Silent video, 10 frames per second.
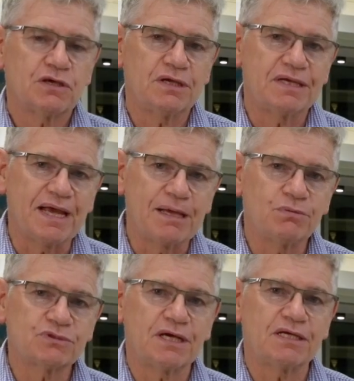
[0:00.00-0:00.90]
it
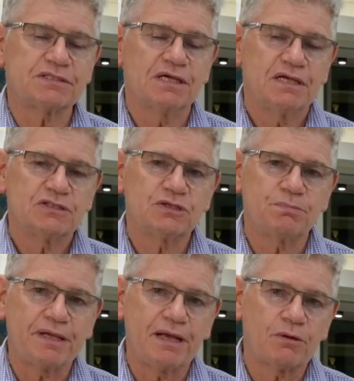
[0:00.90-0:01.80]
enables us to
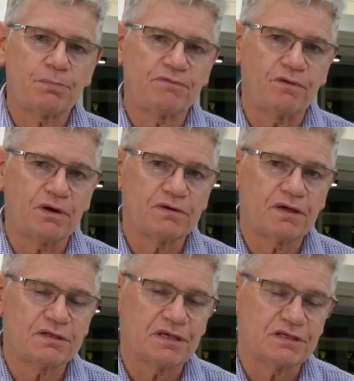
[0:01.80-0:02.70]
be able to provide
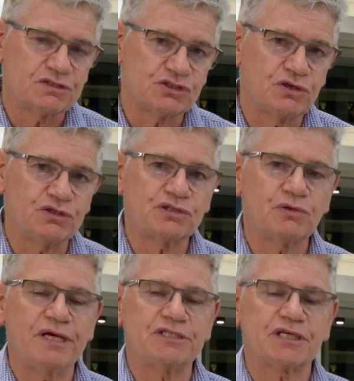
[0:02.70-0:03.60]
a
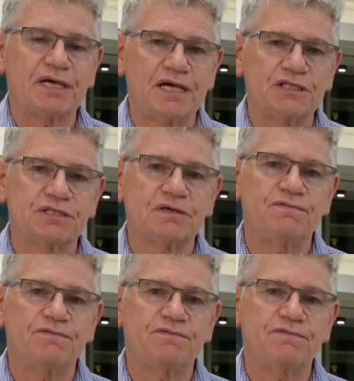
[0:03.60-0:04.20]
surgical education